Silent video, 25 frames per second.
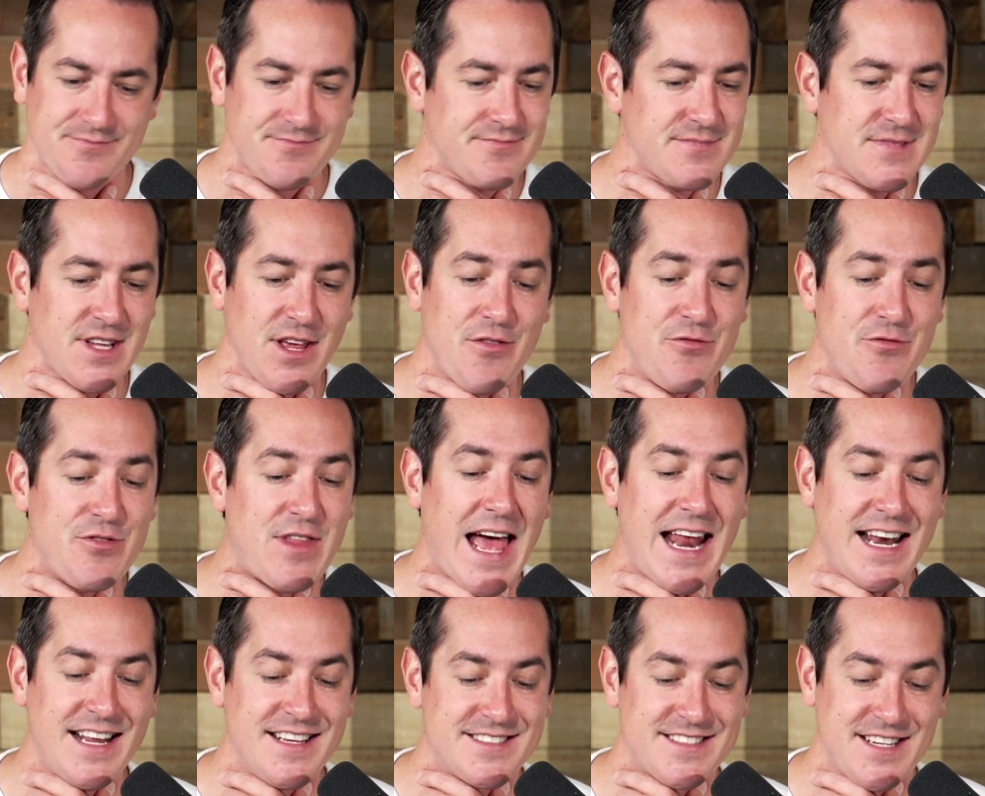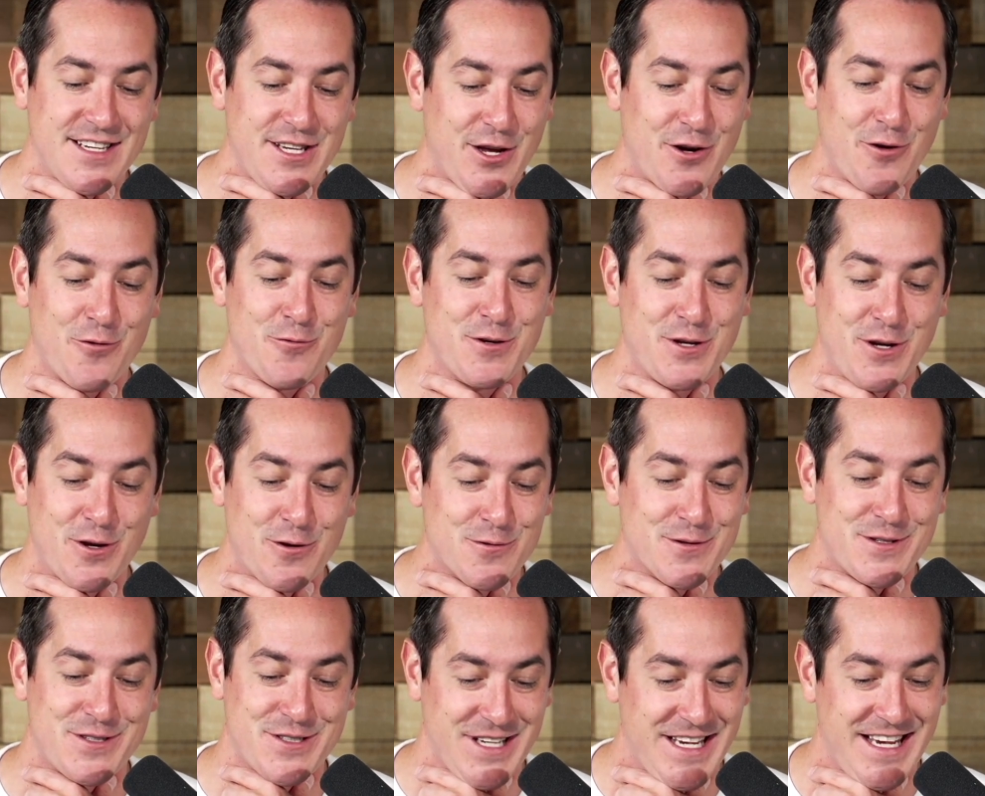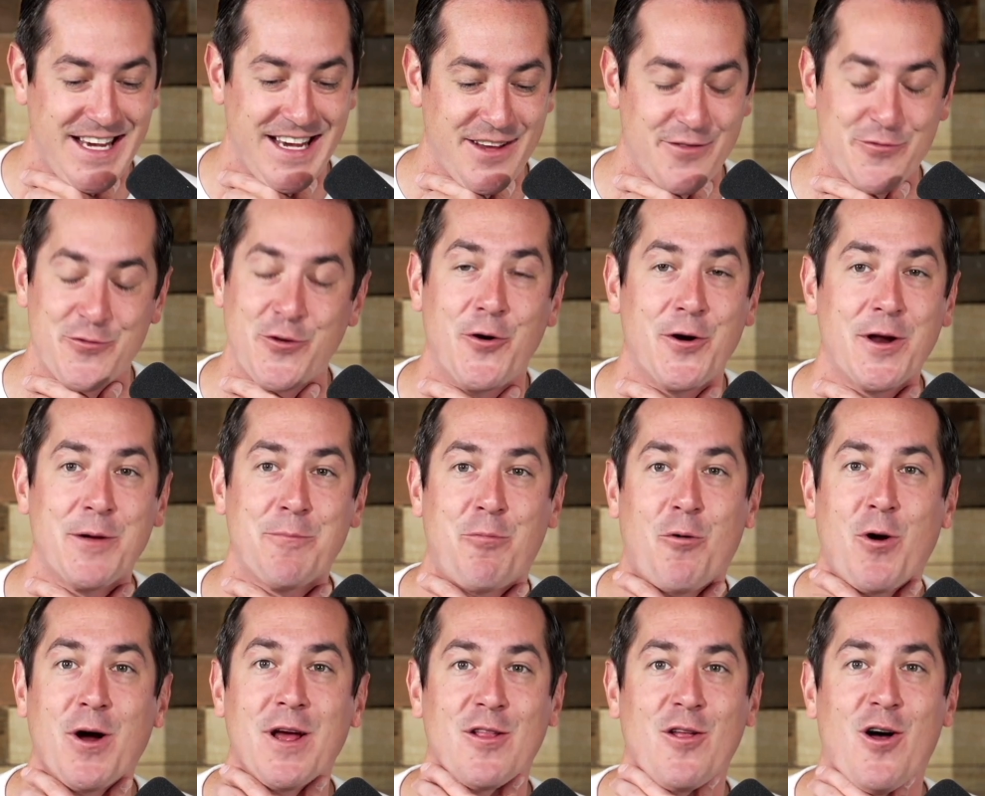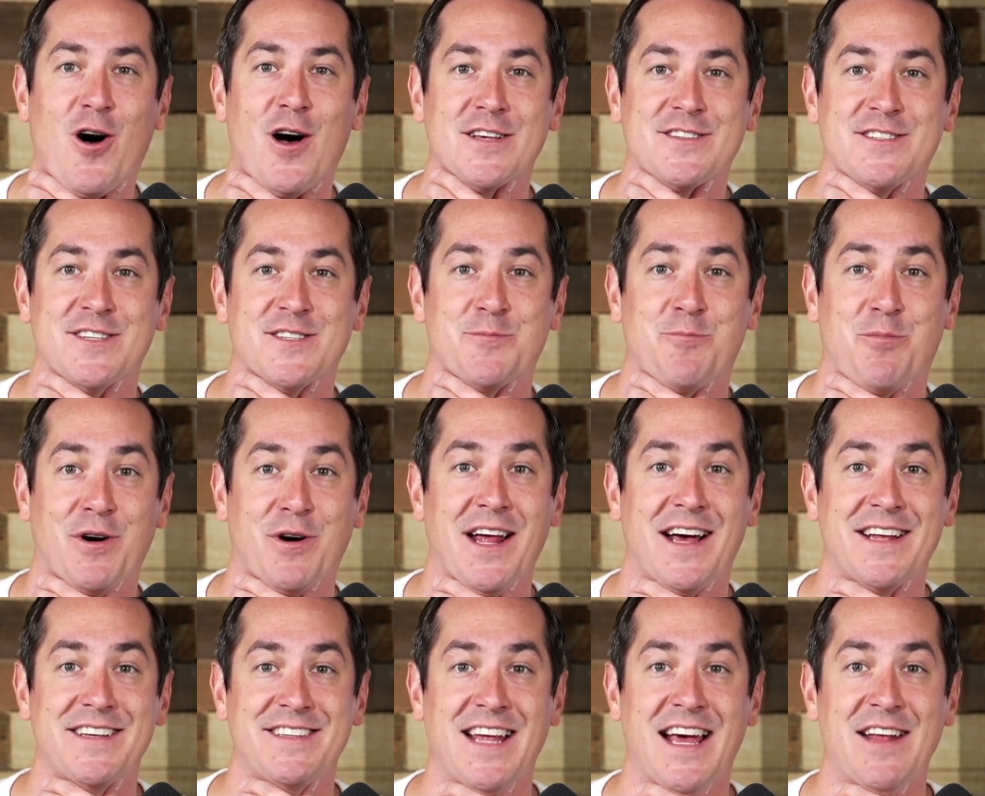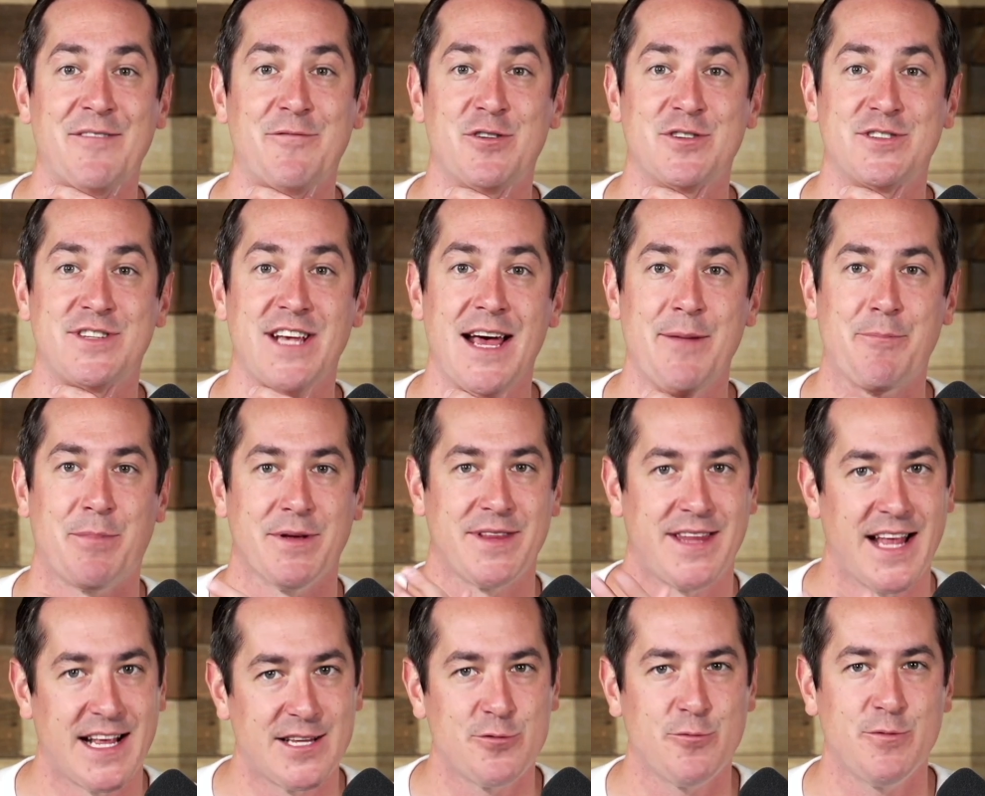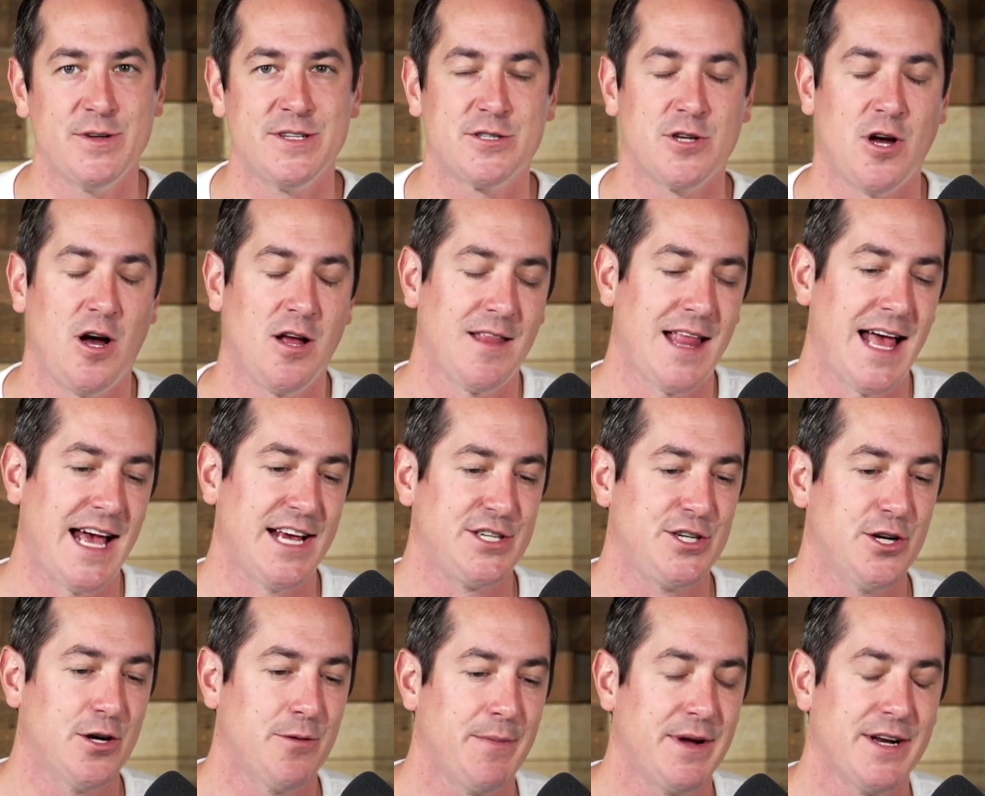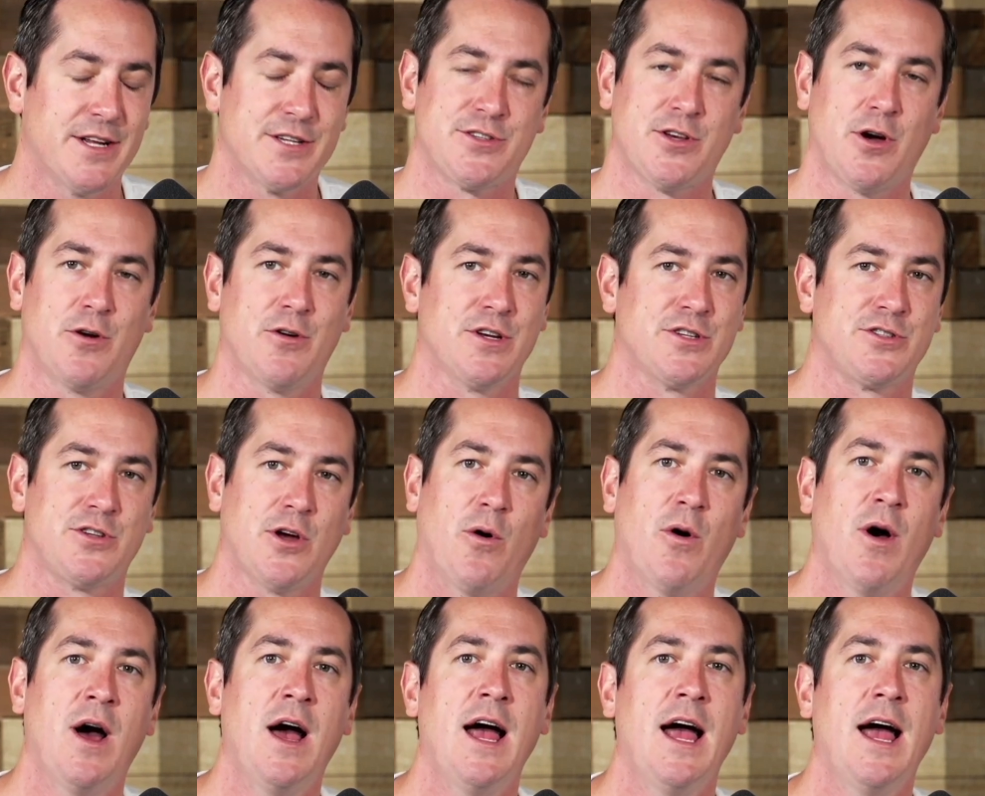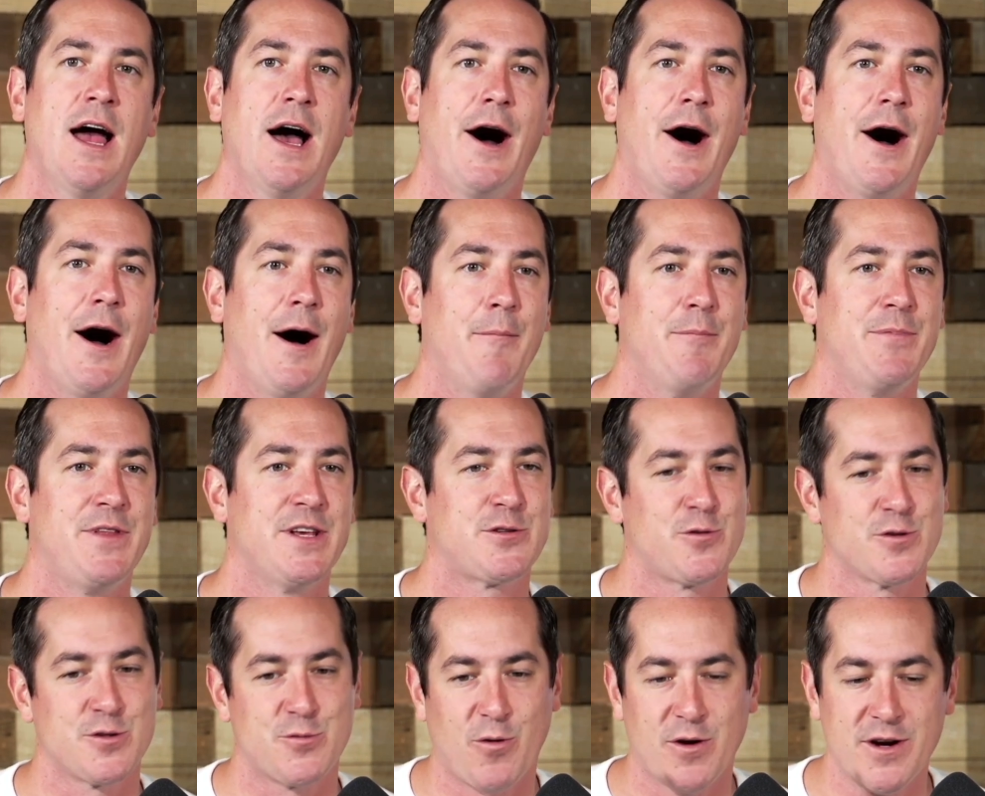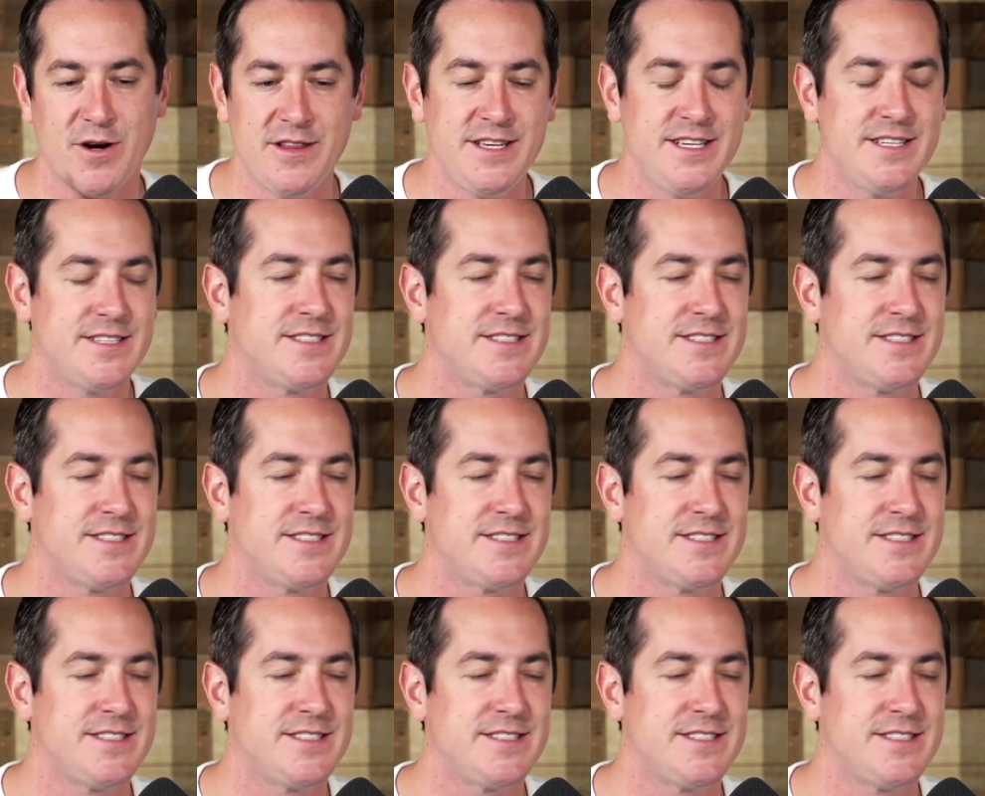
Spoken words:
that is, you don't see 30-point losses put on Denver's head, but that's what we saw last year in Minnesota. So this was one of these